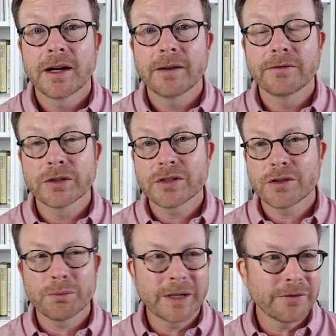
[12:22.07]

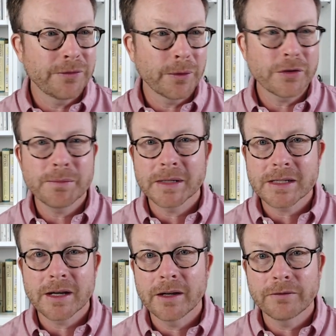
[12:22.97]
versus reinforcement
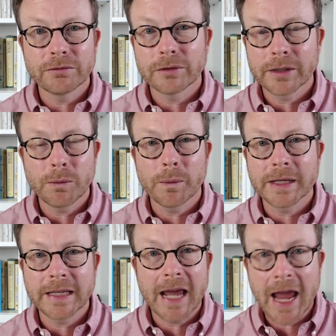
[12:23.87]
of really what we
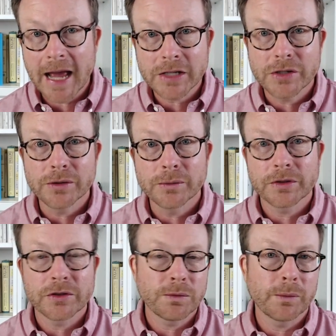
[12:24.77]
can't do, which
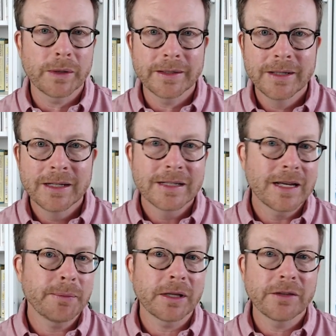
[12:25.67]
is what we
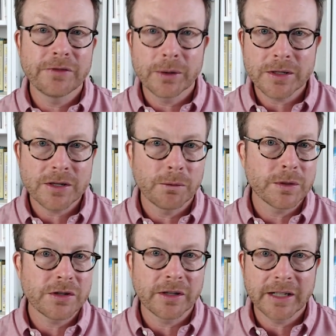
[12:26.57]
typically focus on when we
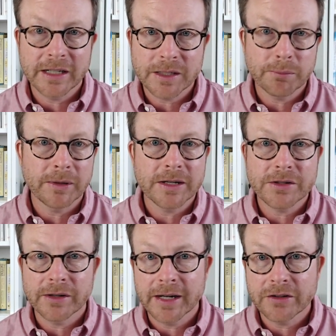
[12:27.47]
start getting depressed
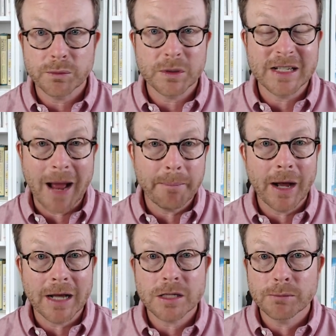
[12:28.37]
or anxious. What's not
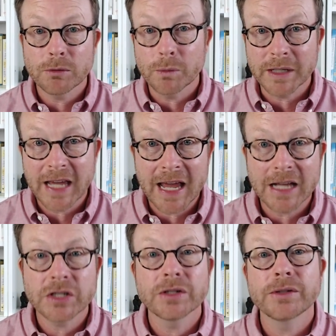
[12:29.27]
possible, what we
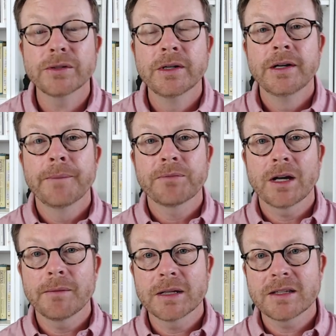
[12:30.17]
can't do.
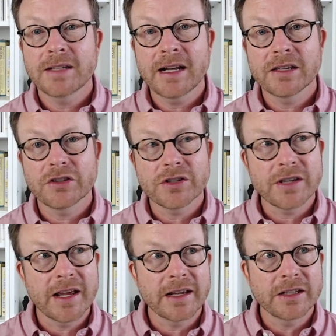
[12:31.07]
Instead, it's just
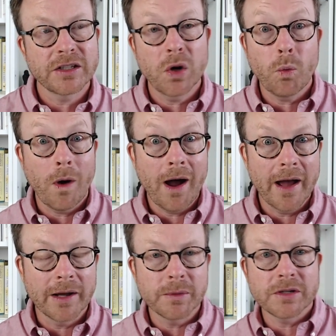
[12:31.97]
saying, you know, why?
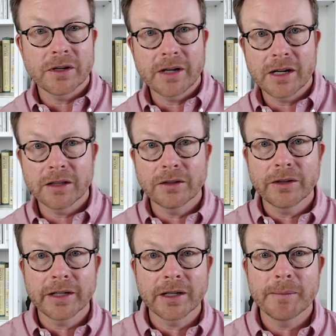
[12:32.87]
And we start kind of
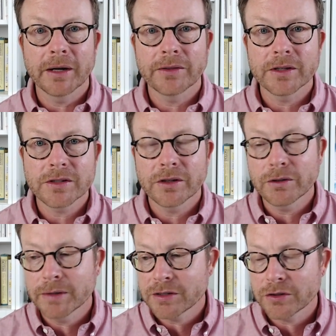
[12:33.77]
learning about this. Her
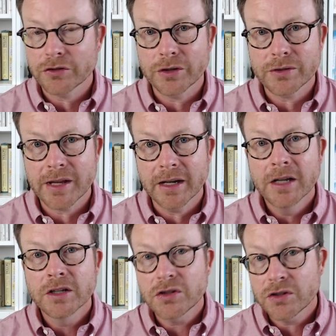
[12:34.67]
research shows that
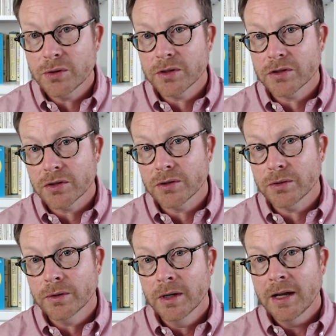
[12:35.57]
students
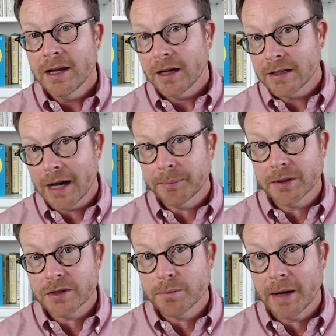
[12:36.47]
who adopted
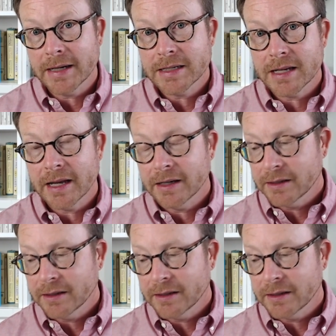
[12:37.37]
this mindset,